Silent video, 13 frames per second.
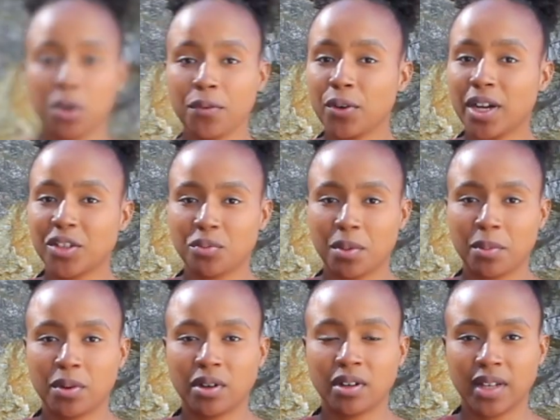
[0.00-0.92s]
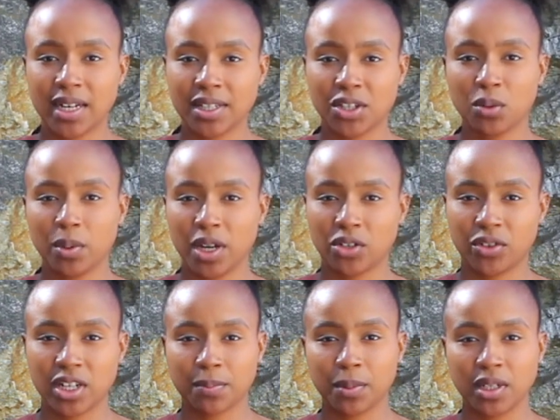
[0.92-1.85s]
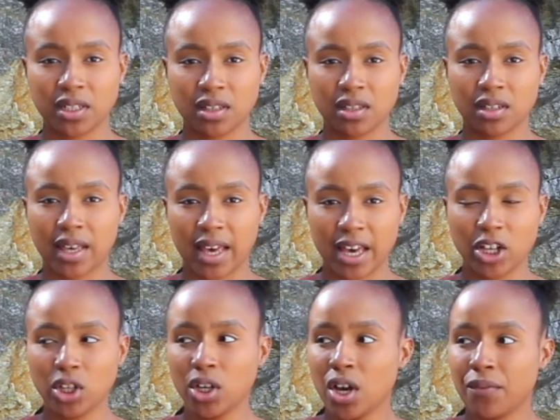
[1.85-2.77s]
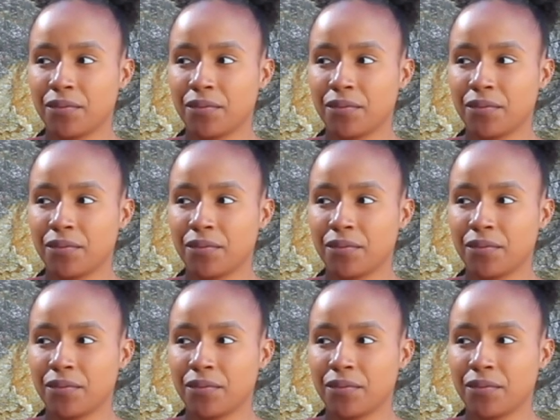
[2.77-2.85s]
know if you guys remember last year when I transplanted the kale